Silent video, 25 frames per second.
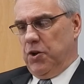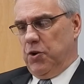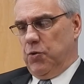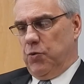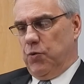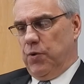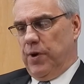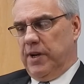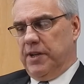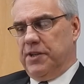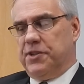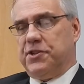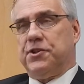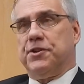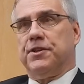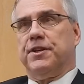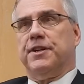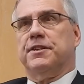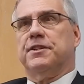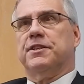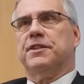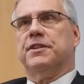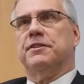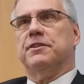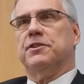raised
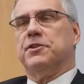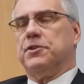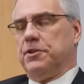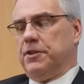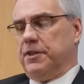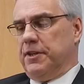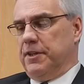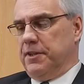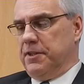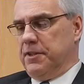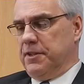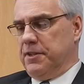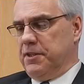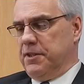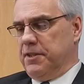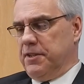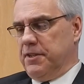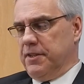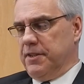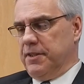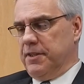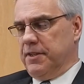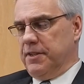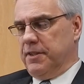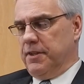serious concerns
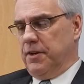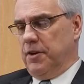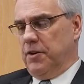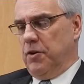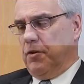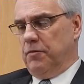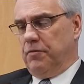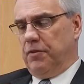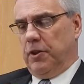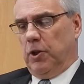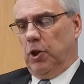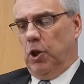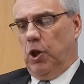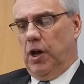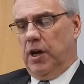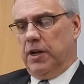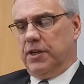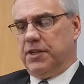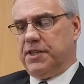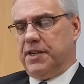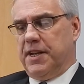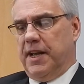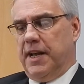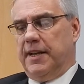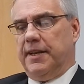over the
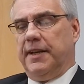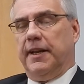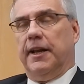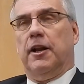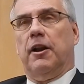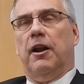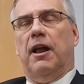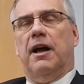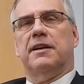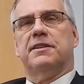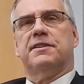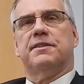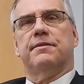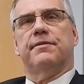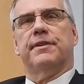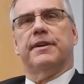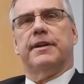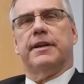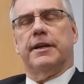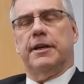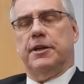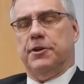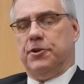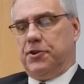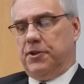long-standing
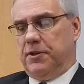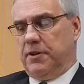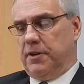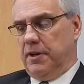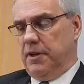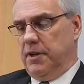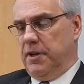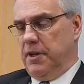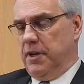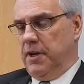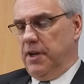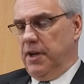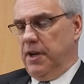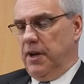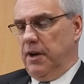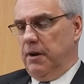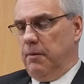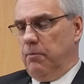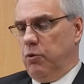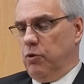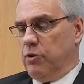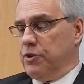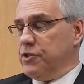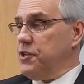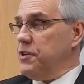classification
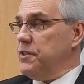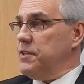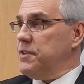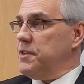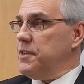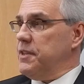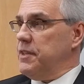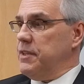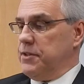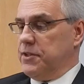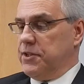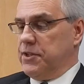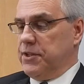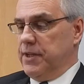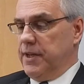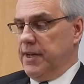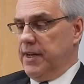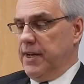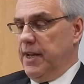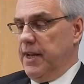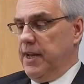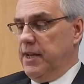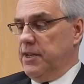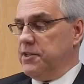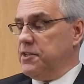of portions of this
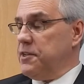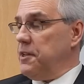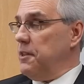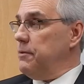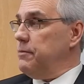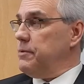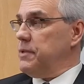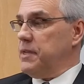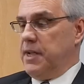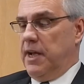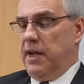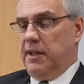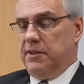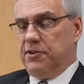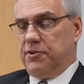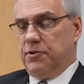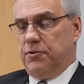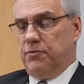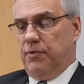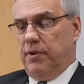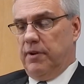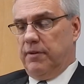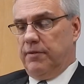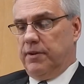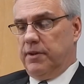city east of the Wisconsin
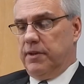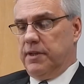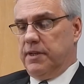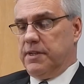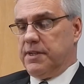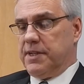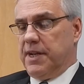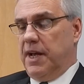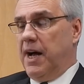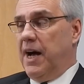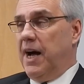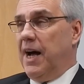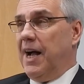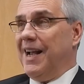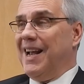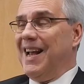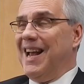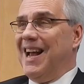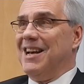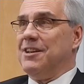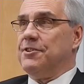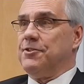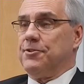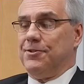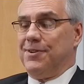River as a
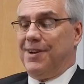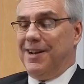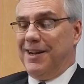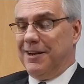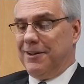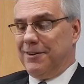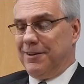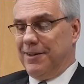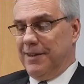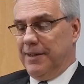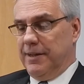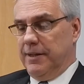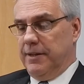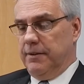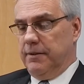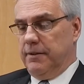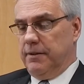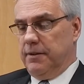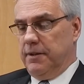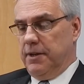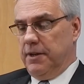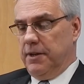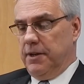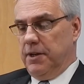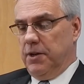high-hazard area
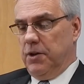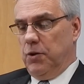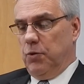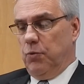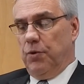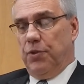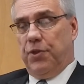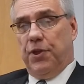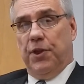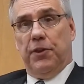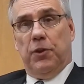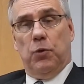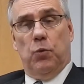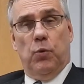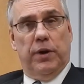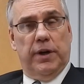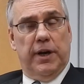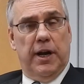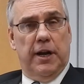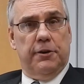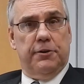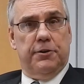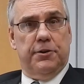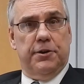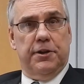within the
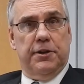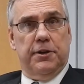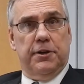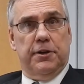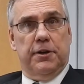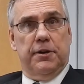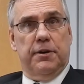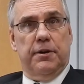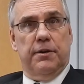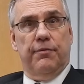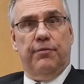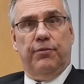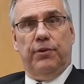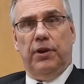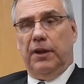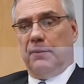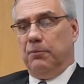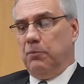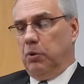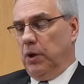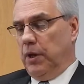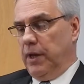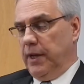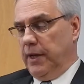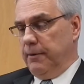100-year
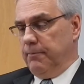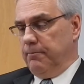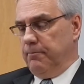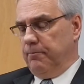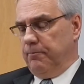floodplain.